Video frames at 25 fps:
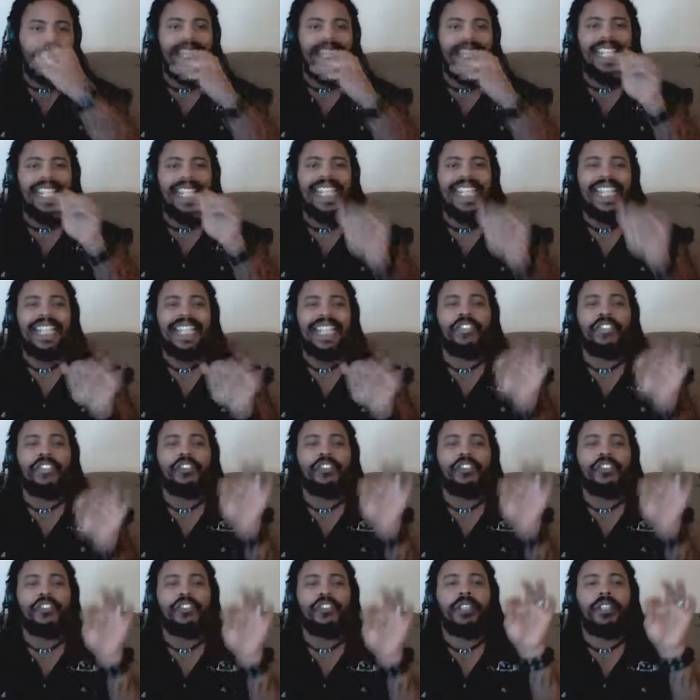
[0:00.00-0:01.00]

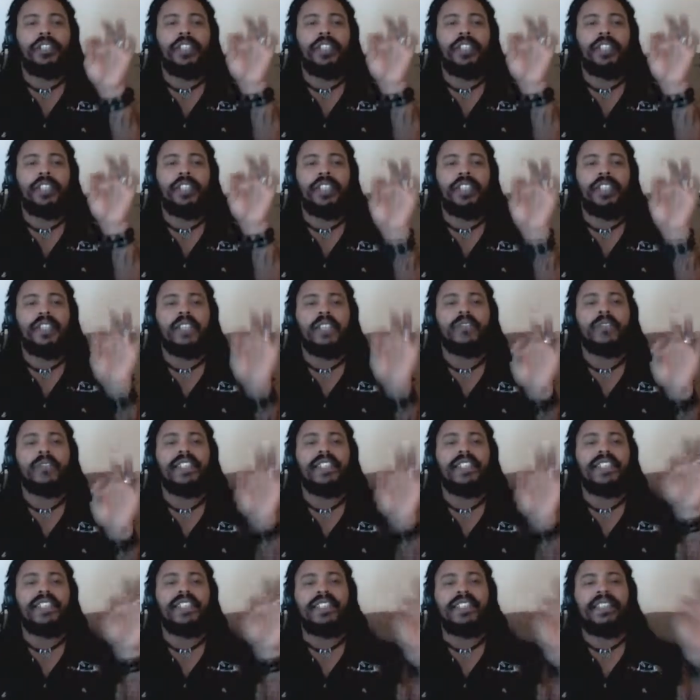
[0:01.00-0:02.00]
Each different
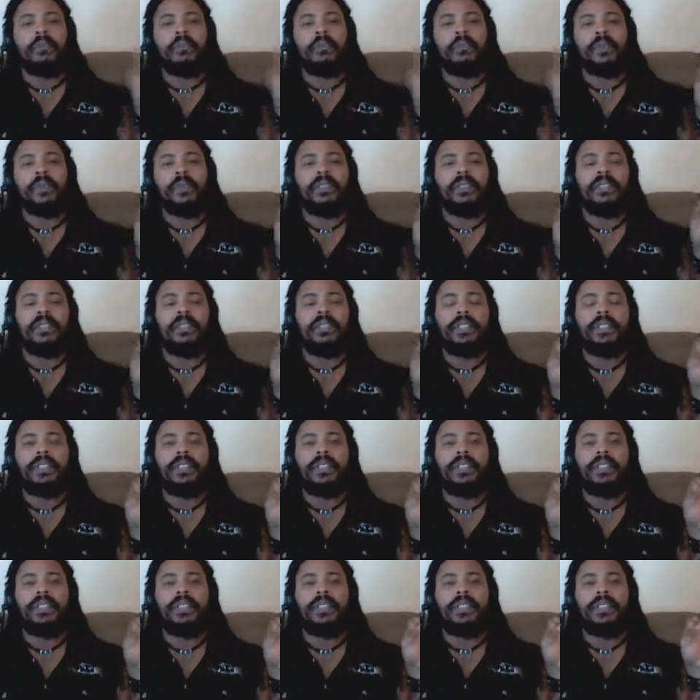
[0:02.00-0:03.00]
symbol,
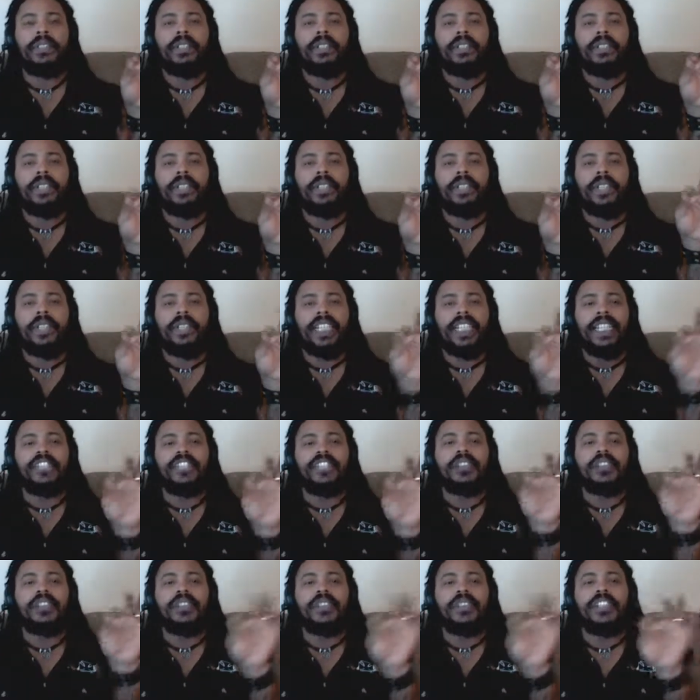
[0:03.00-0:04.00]
each
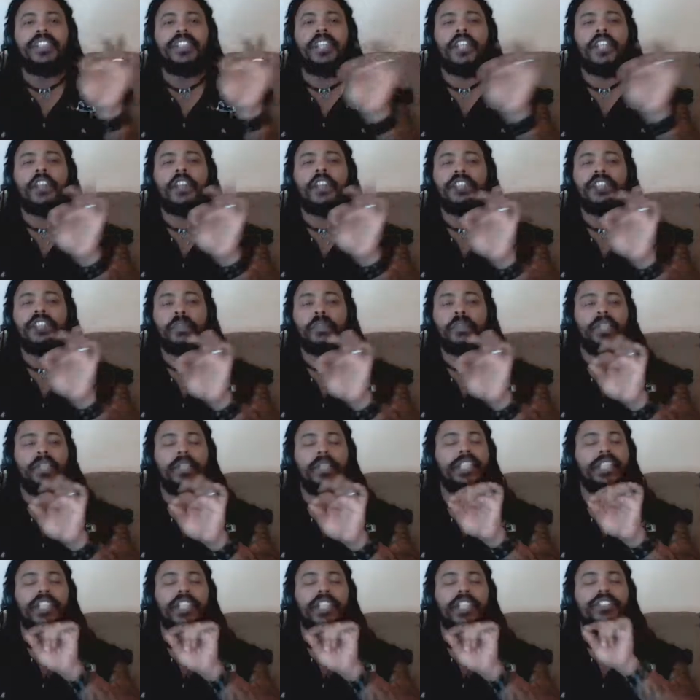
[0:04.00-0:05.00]
different star symbol, and
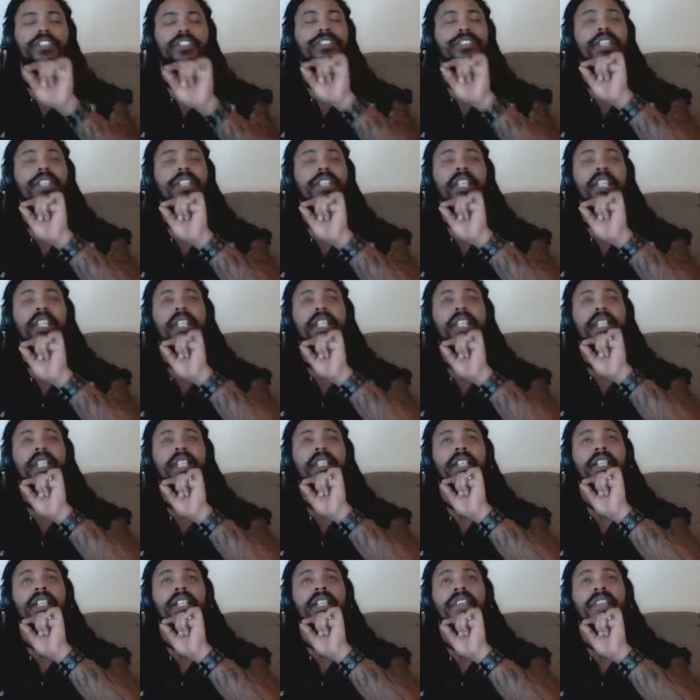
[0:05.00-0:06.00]
there's
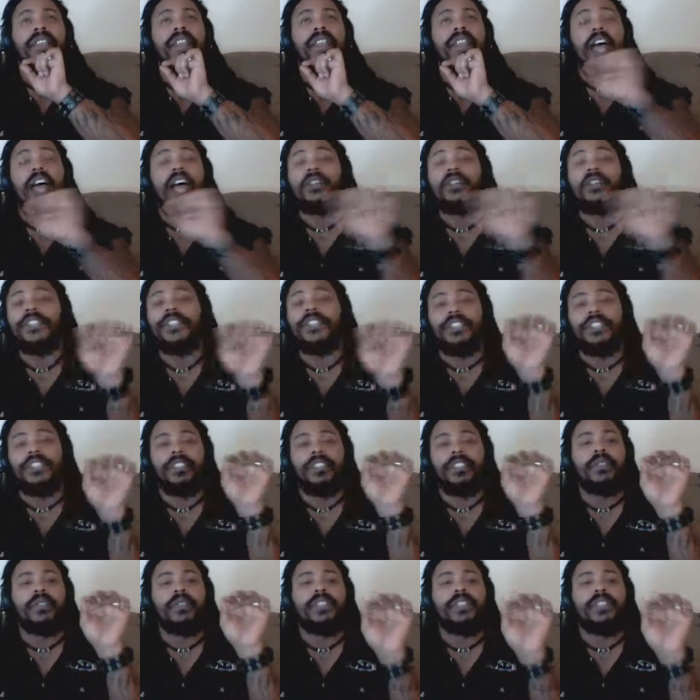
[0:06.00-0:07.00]
thousands of
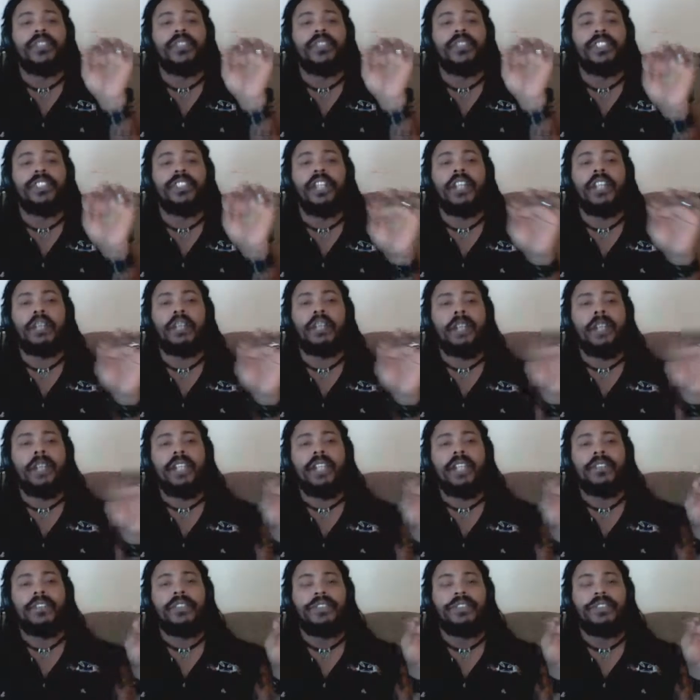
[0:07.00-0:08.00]
different star
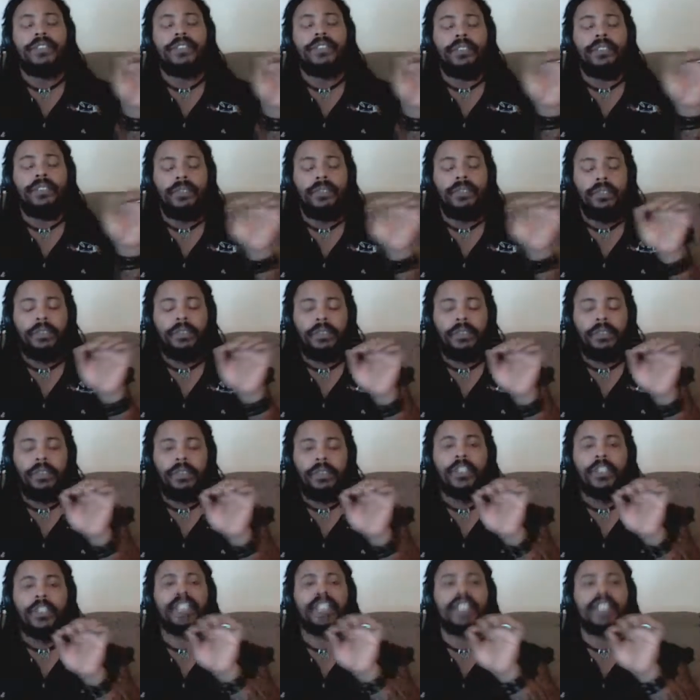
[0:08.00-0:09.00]
patterns, or
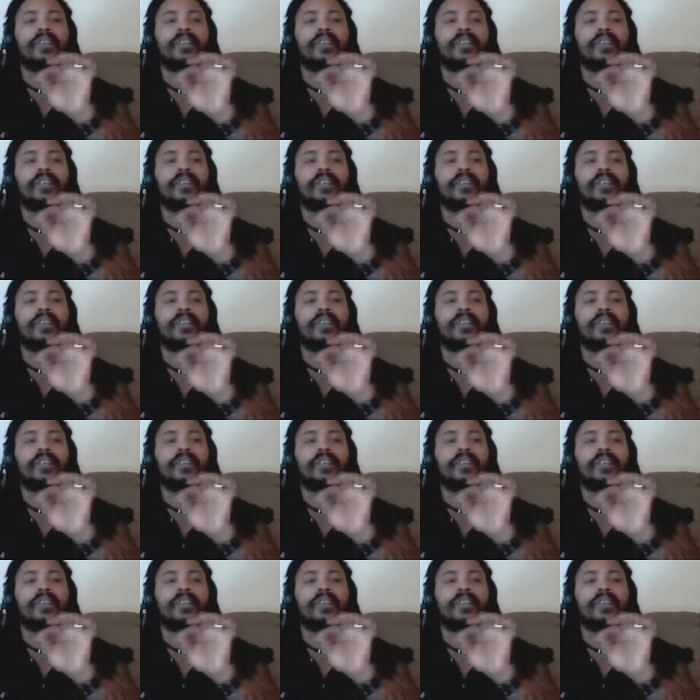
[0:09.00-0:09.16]
different